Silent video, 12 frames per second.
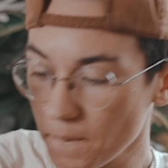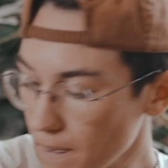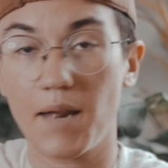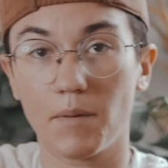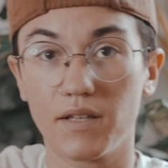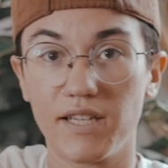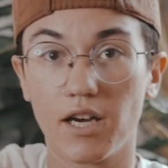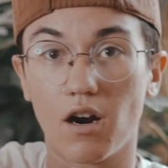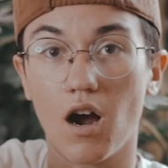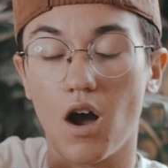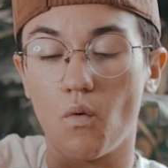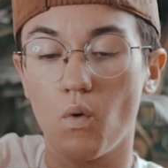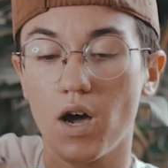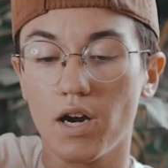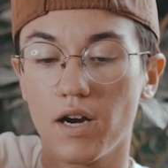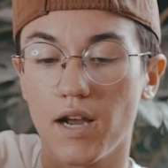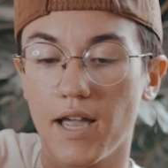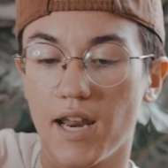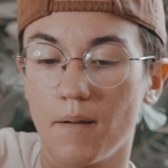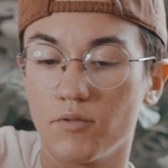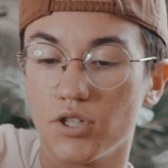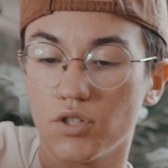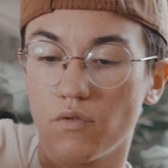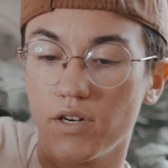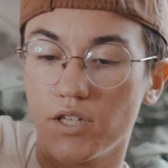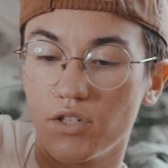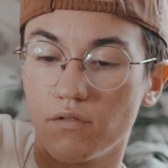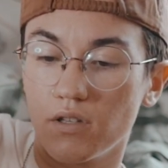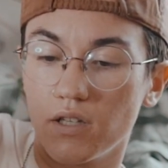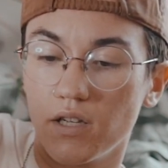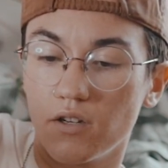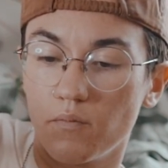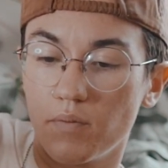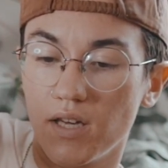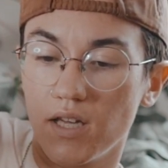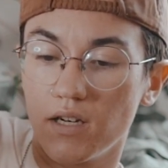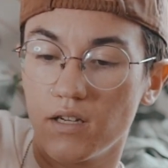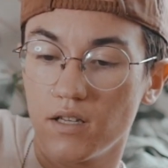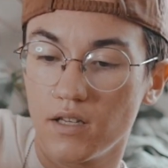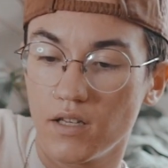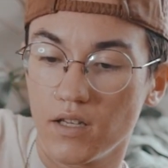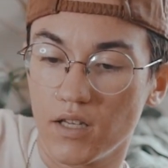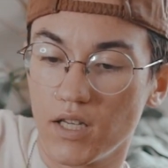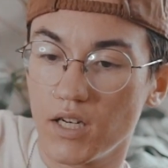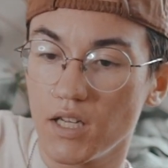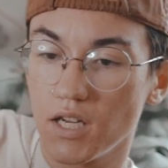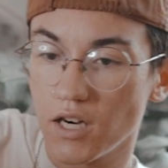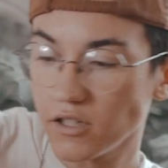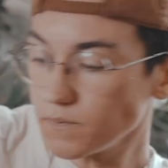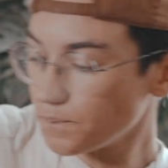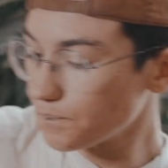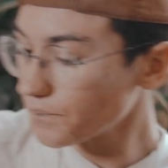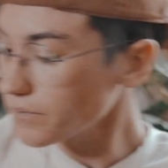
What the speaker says: and I'm gonna take our hot water, and I'm just going to do a little bit in here,